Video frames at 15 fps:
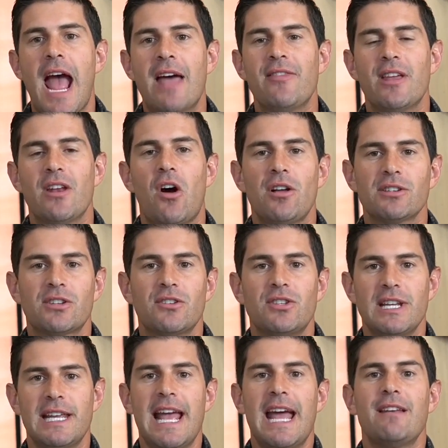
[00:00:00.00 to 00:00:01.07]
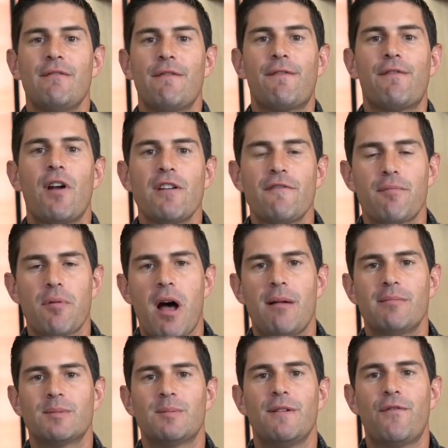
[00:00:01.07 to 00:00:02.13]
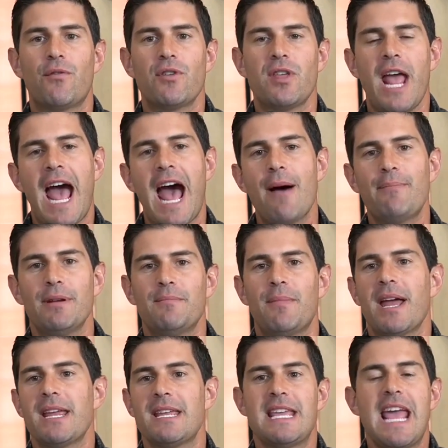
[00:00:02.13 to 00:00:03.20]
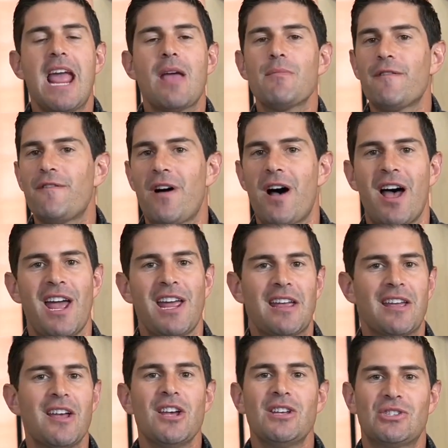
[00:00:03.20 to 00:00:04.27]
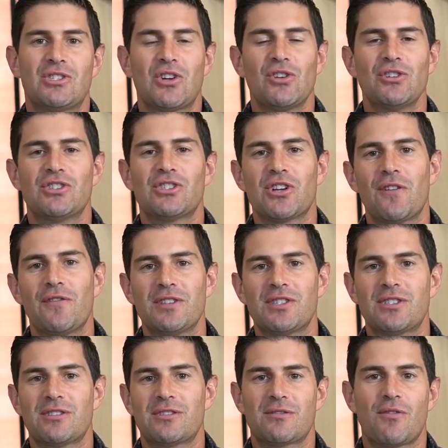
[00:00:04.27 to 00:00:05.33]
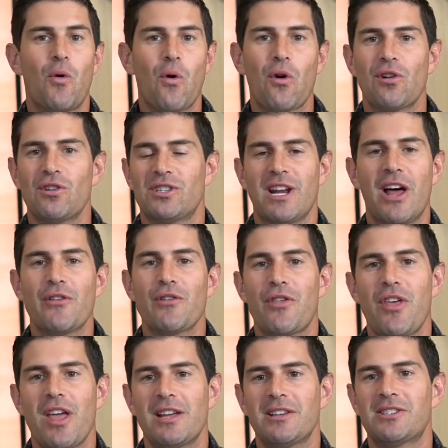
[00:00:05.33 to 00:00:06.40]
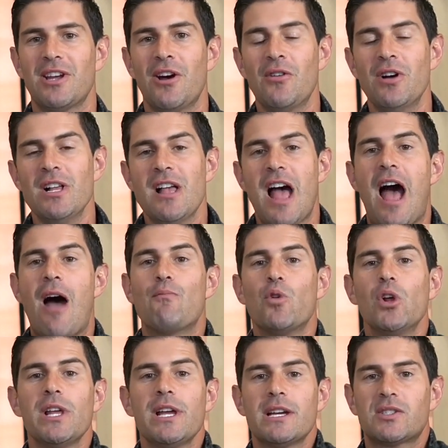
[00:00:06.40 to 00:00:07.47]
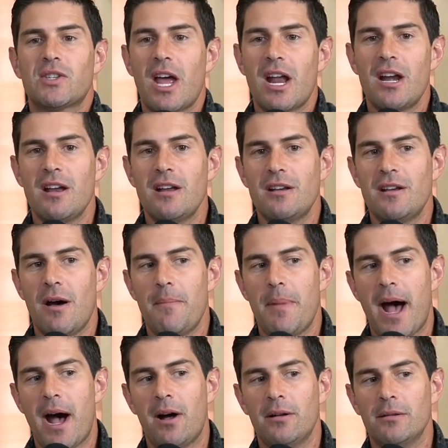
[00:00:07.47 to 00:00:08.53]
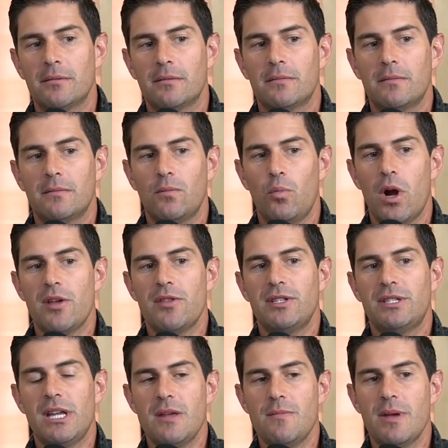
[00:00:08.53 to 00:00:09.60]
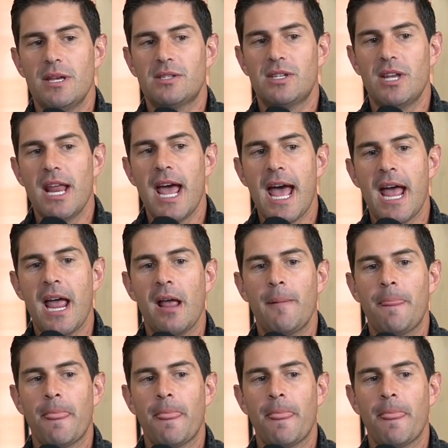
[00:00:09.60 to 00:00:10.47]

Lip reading: And then also to get in front of problems before they happen by gamifying certain service scores and other things. So I'm really excited about where the team is today.